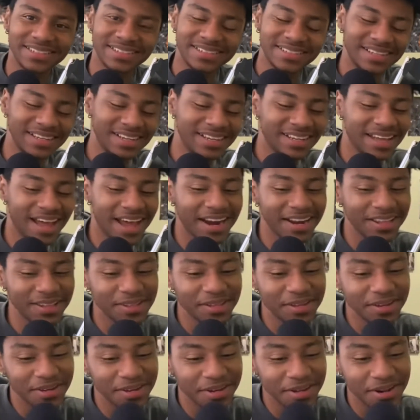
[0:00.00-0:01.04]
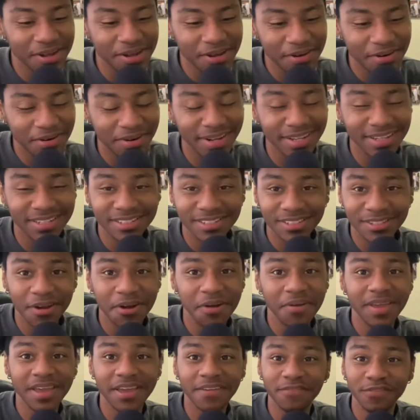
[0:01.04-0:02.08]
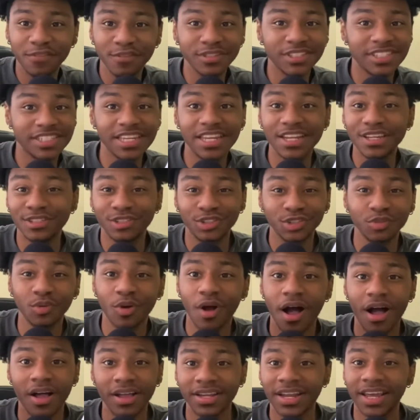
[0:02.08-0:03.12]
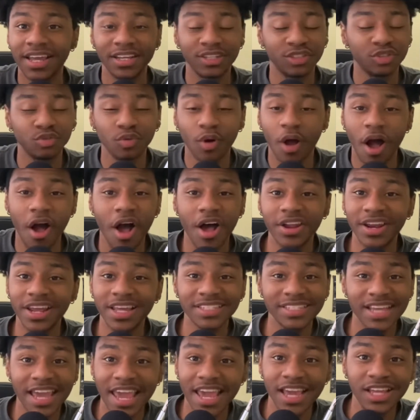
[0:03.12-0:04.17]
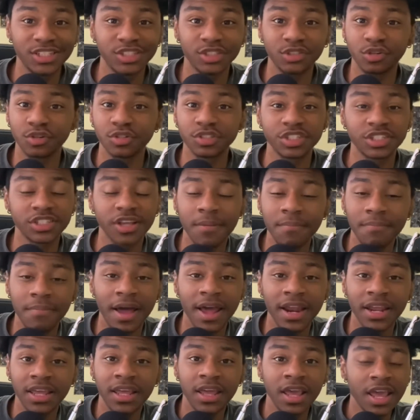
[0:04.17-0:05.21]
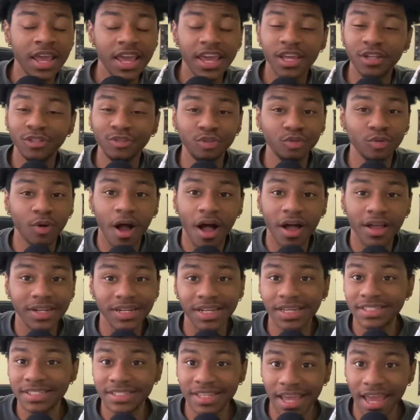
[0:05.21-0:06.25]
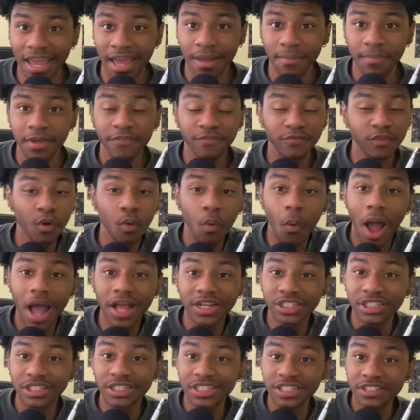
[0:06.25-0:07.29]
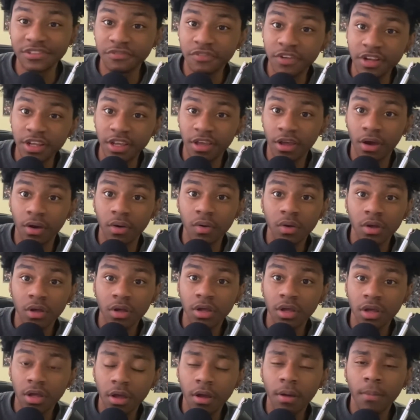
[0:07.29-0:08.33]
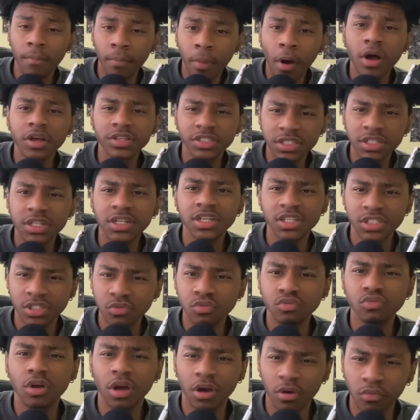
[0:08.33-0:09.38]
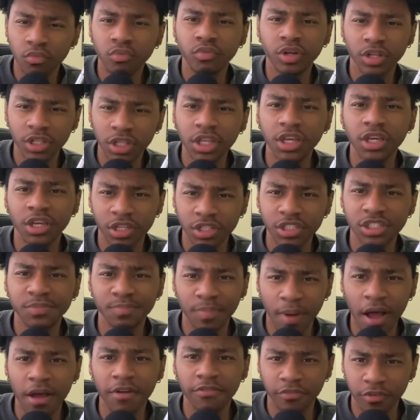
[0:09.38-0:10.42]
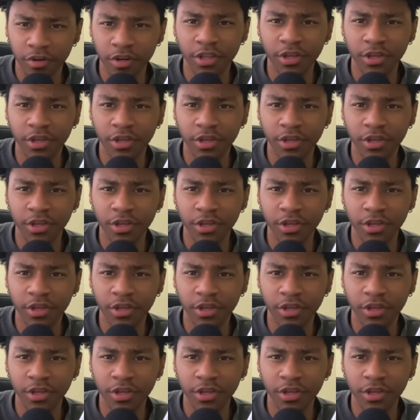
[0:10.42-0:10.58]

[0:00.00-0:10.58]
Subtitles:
He kind of look good in green. So if you see this Jrue Holiday, Jrue Holiday's agent, or somebody in Jrue Holiday's camp, if you're watching this video, Boston is a really good spot for you.